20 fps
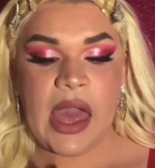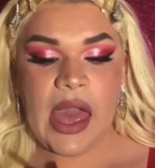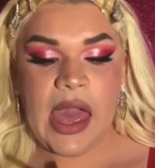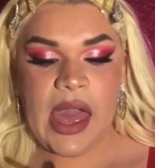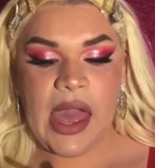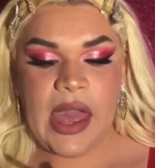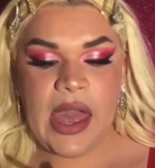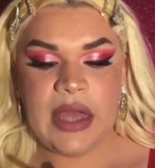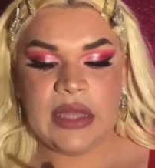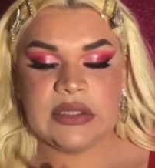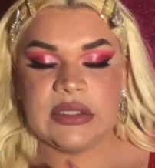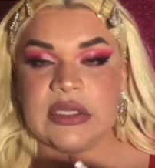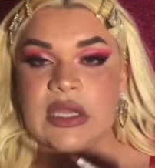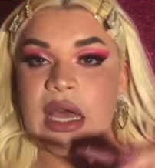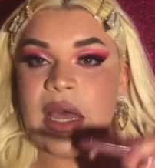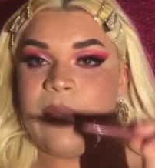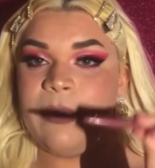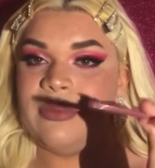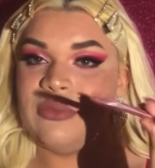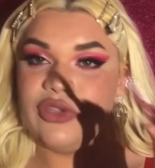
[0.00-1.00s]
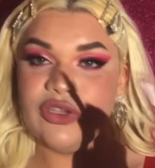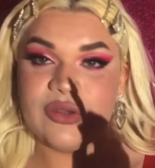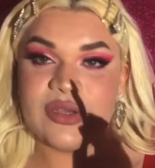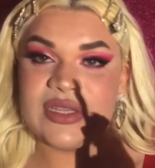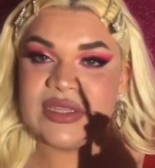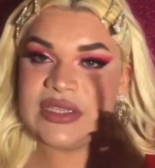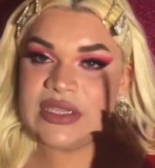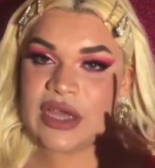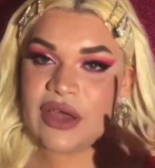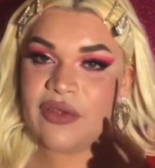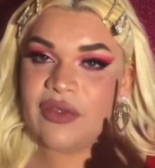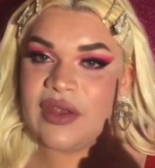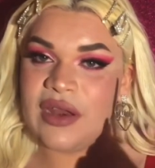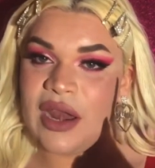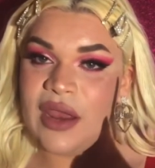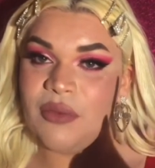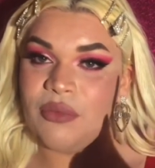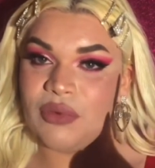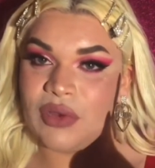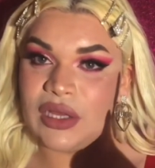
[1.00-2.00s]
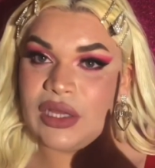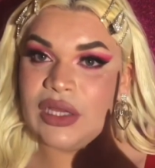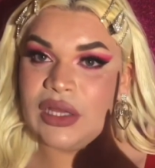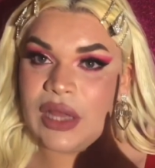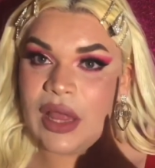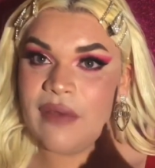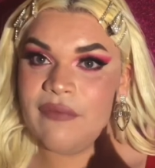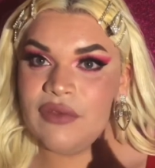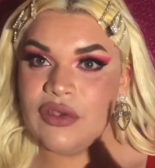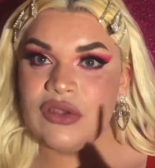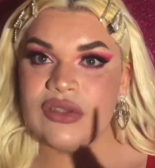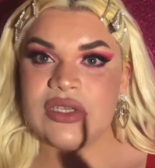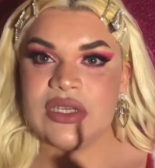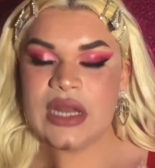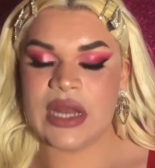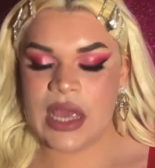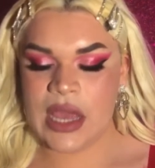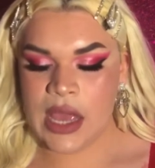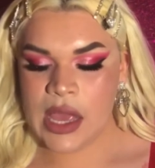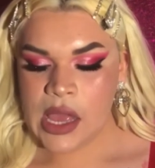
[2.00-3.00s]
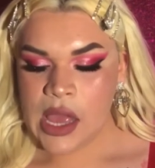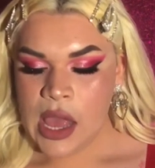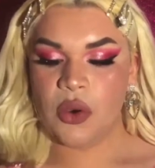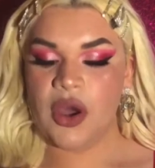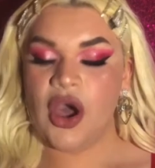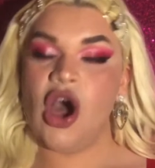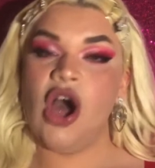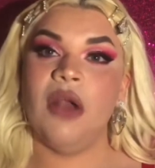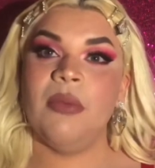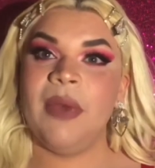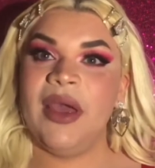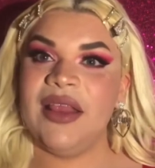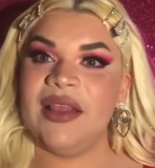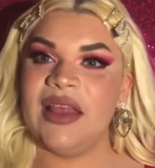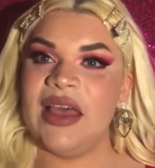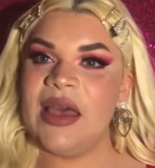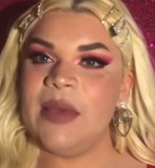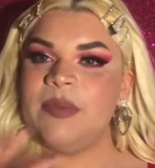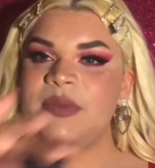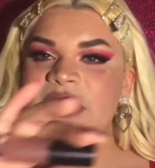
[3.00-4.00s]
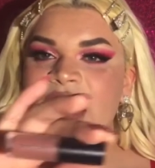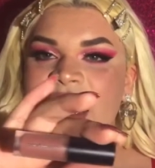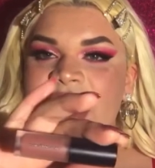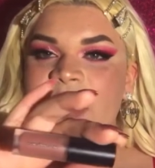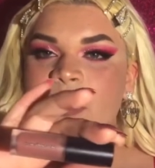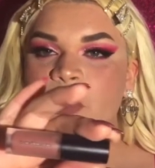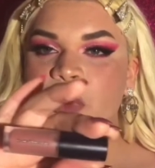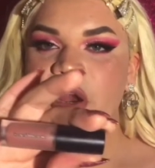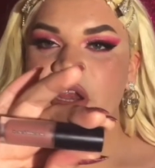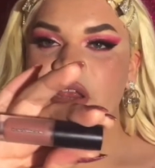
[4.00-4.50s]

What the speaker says: And you can tell that I really love using it. On my lips, I am wearing